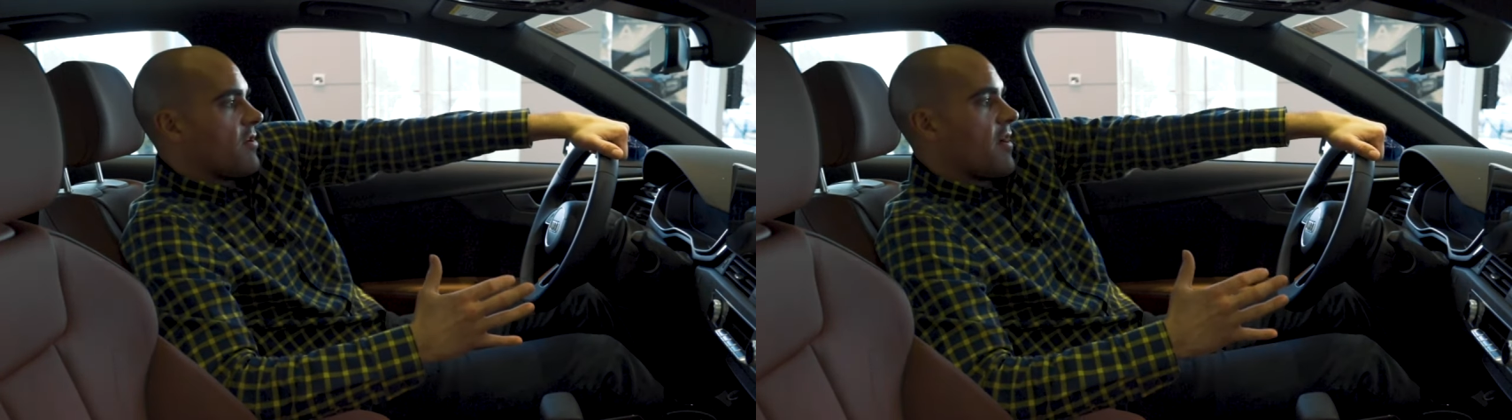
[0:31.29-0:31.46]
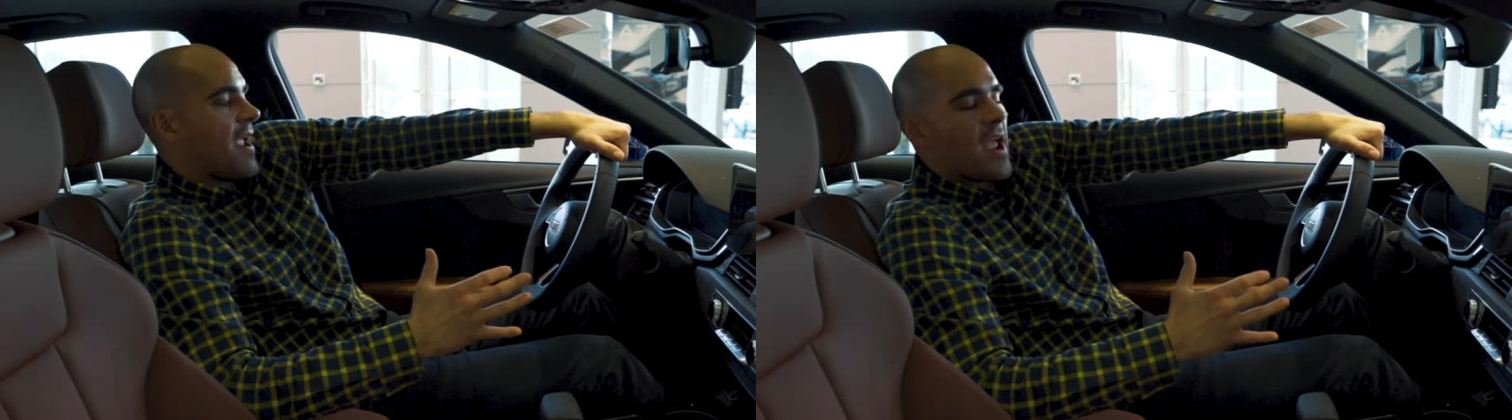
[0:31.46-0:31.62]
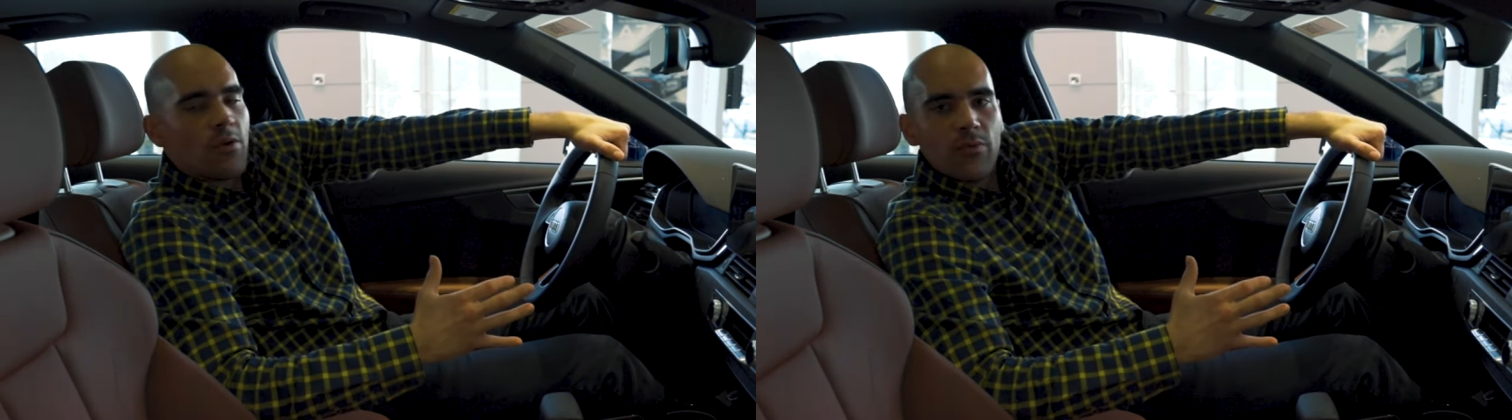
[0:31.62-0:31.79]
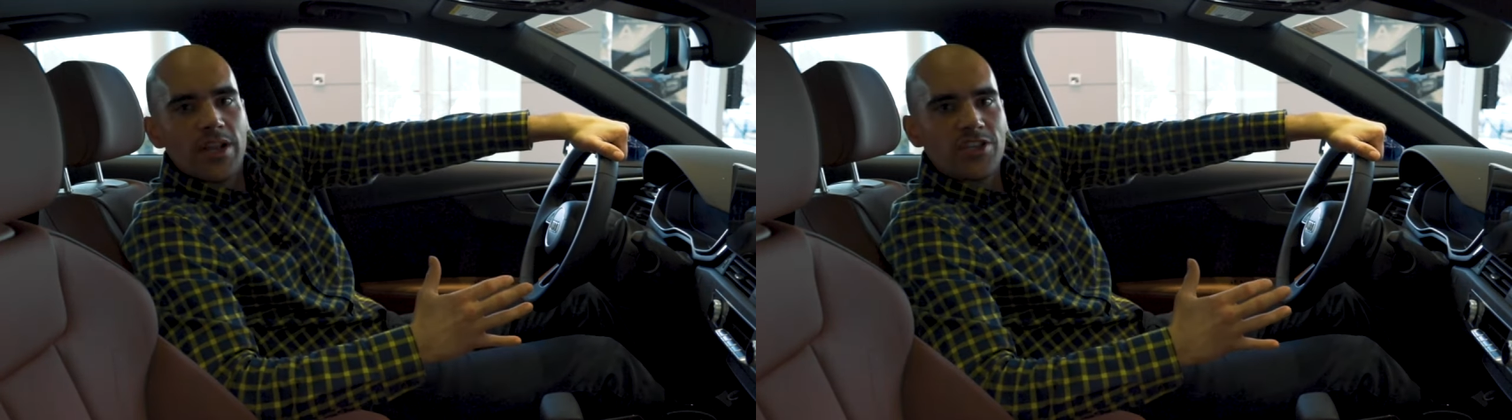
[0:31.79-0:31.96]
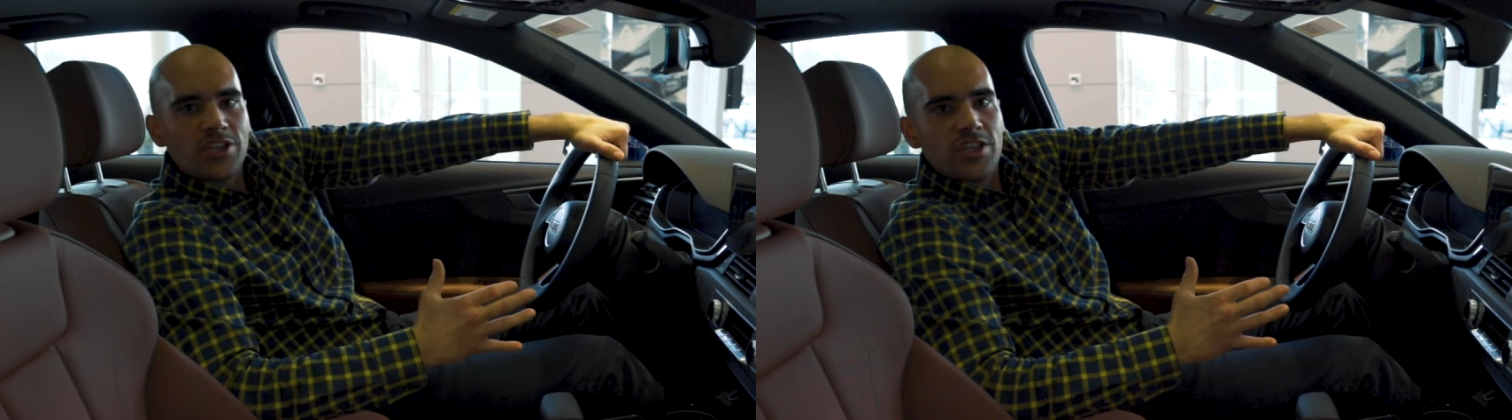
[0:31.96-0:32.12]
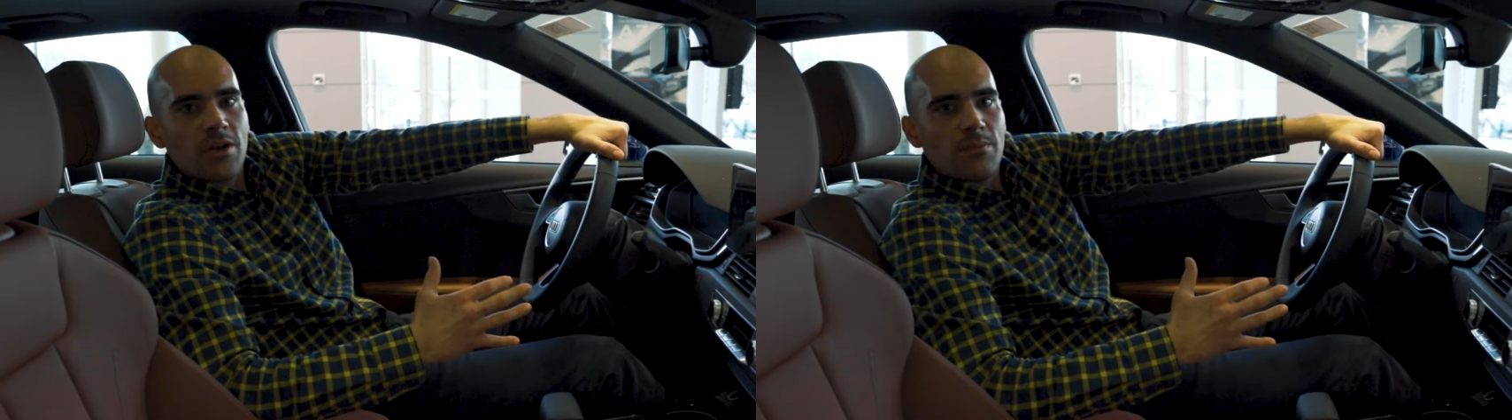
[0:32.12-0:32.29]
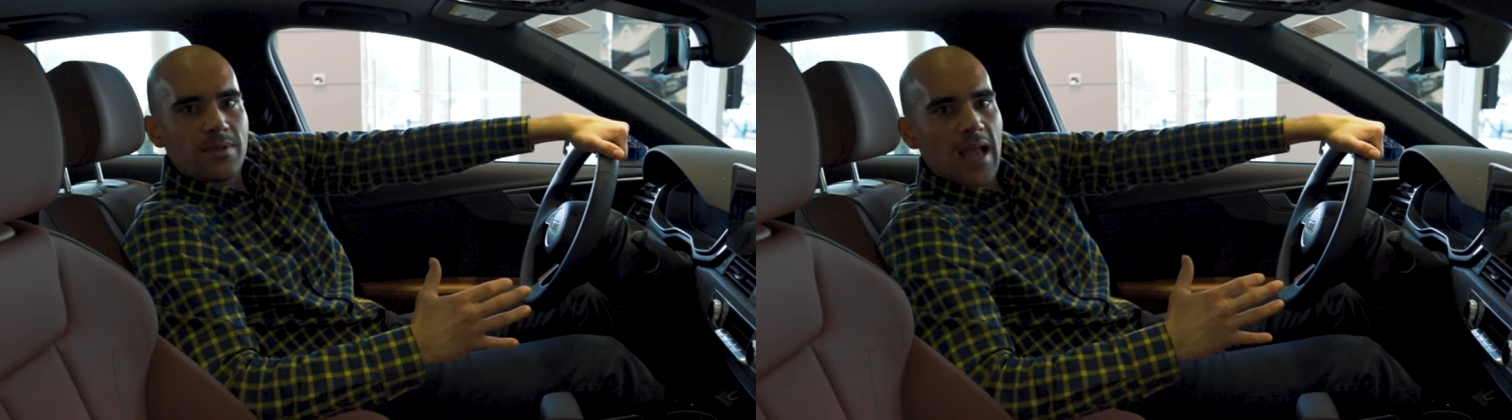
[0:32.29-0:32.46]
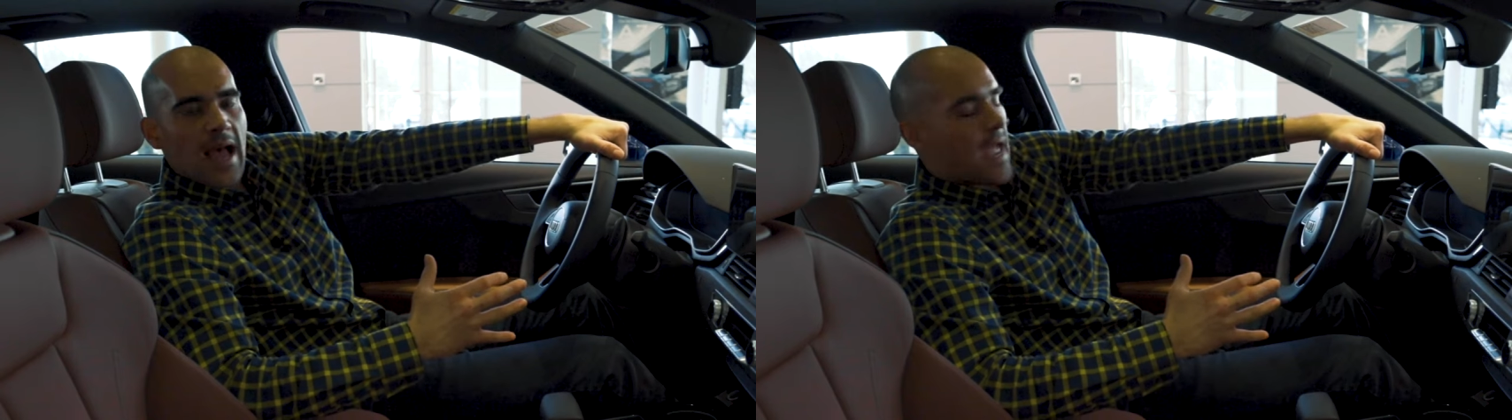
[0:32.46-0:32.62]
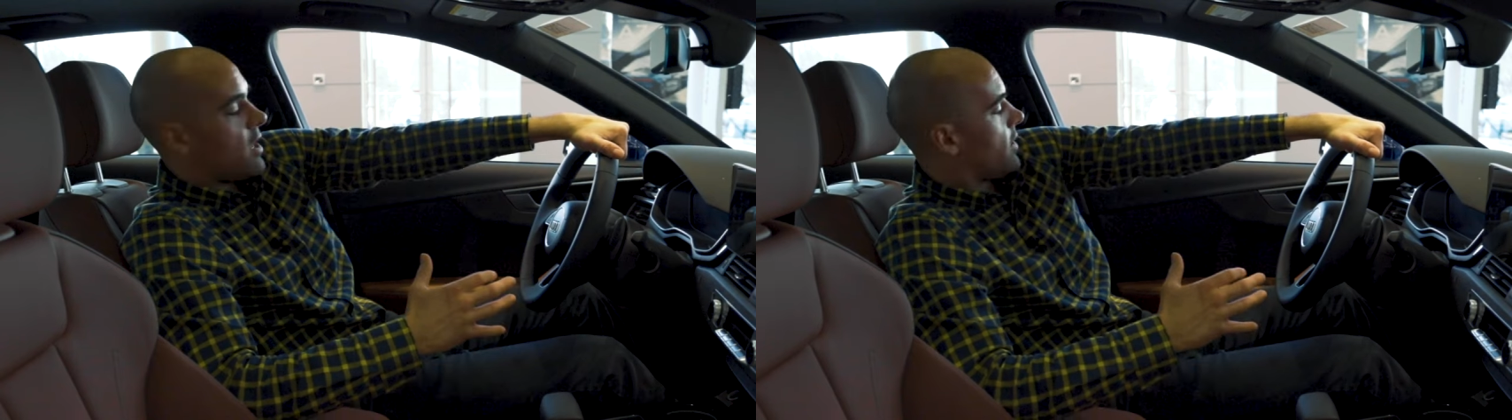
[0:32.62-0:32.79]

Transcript: hand reaching up high,